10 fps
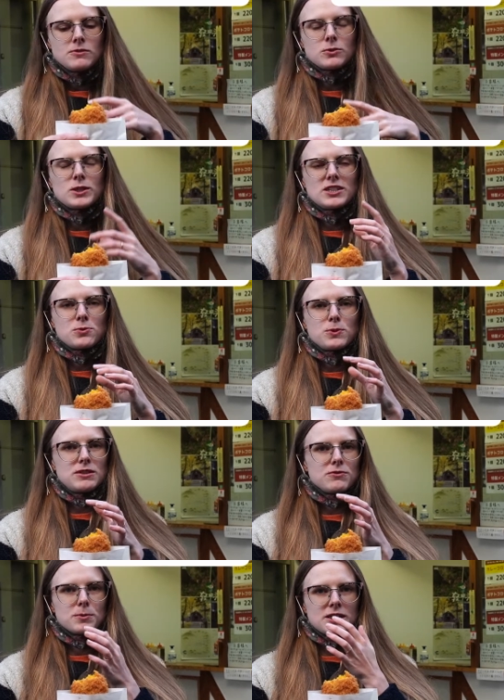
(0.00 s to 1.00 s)
Quite
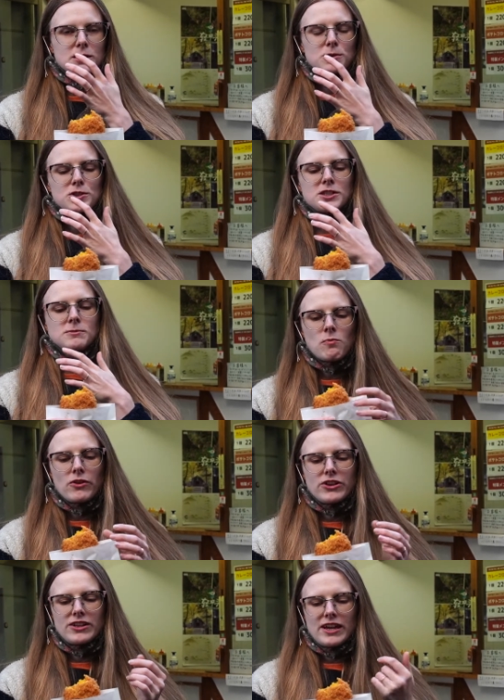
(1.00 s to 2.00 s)
sweet from the kabocha,
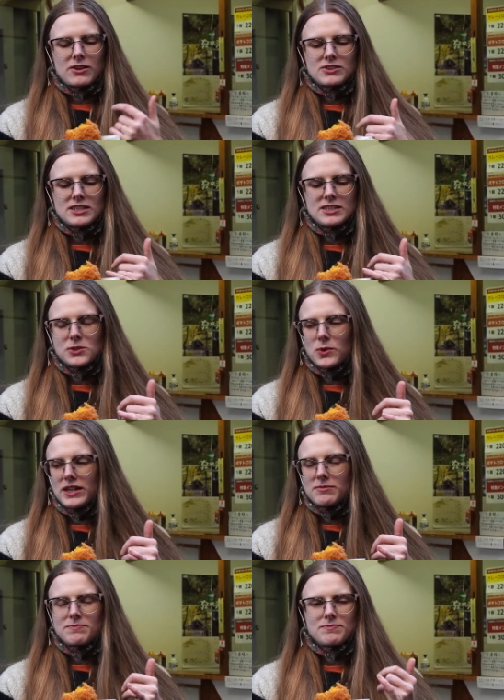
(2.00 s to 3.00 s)
and then the outside is
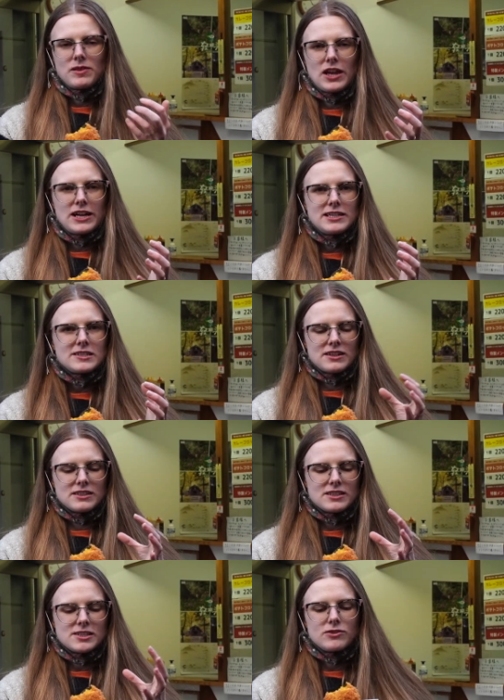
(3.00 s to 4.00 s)
quite light
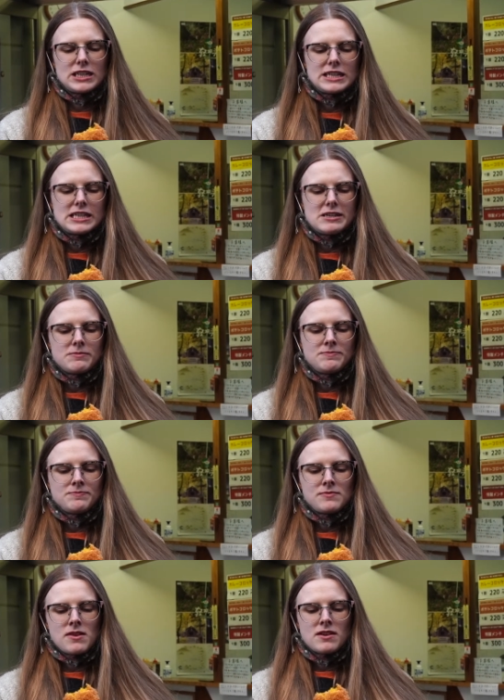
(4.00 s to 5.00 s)
and flaky.
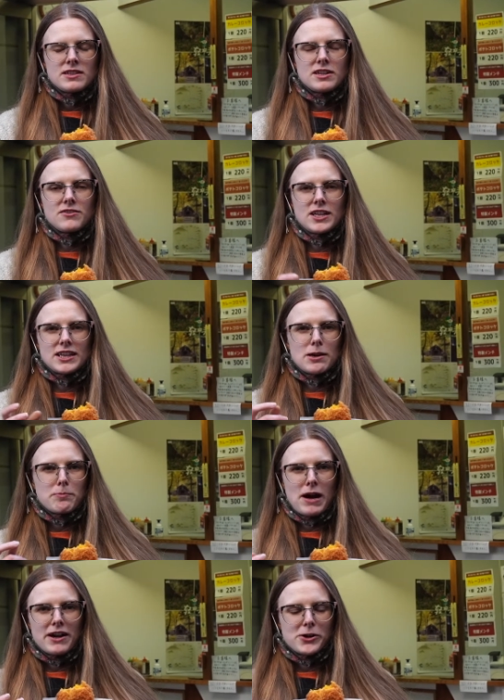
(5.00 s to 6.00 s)
It's kind of like that
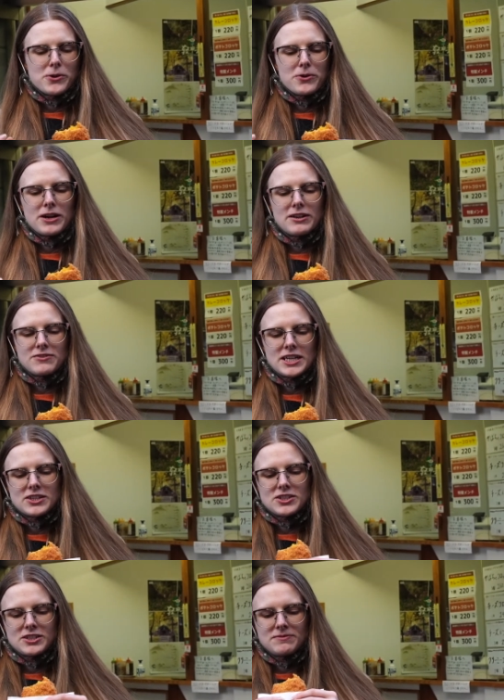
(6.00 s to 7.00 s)
panko kind of texture.